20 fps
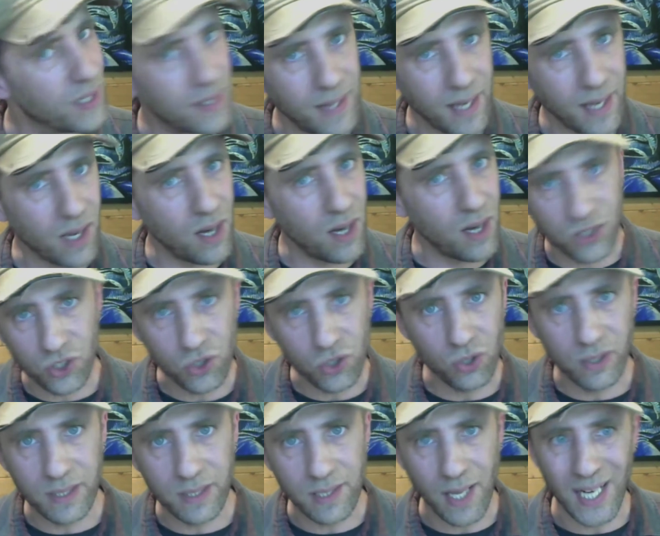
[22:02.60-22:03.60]
that kind of
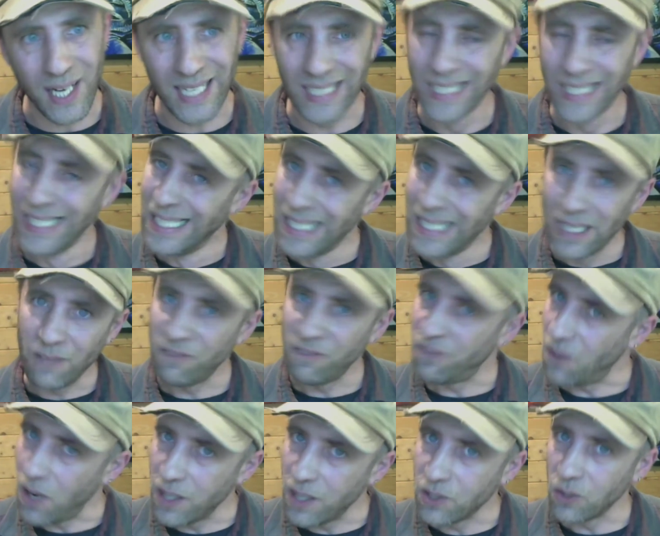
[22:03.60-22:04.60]
storytelling, then
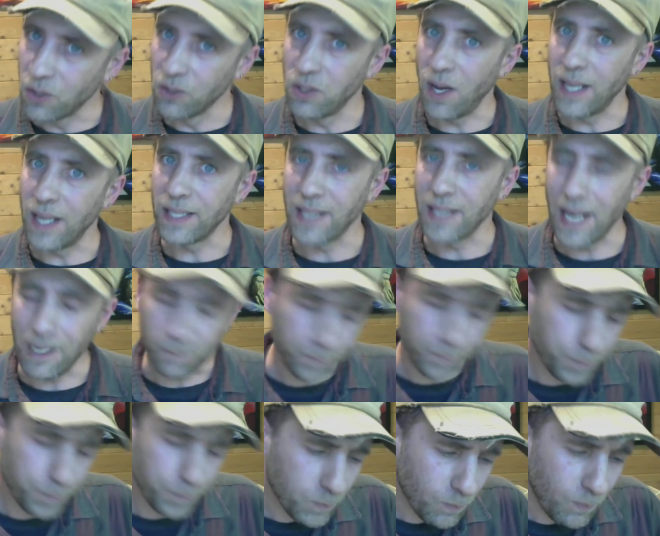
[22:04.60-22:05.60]
fine, you'll like that.
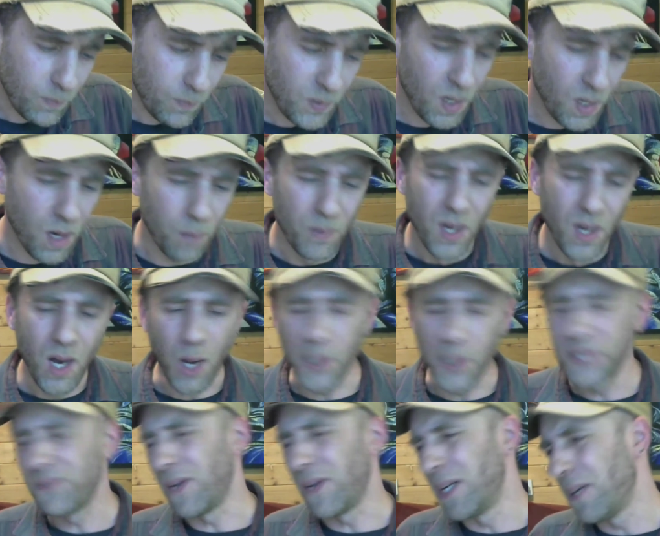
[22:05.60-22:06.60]
I
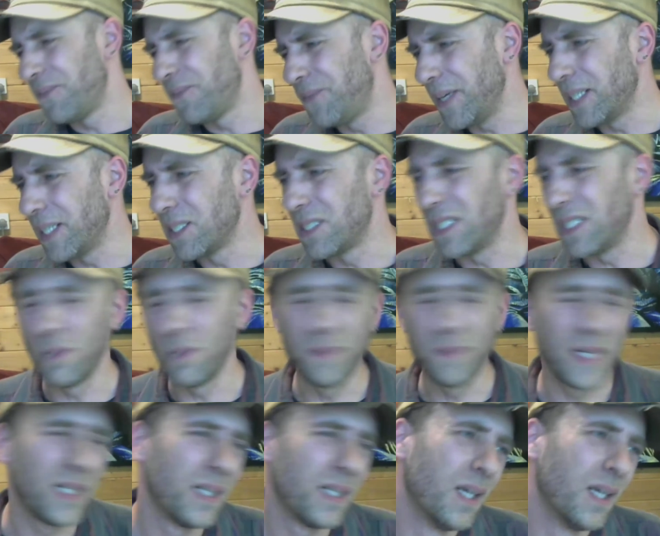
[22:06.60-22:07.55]
always find her figures a little bit,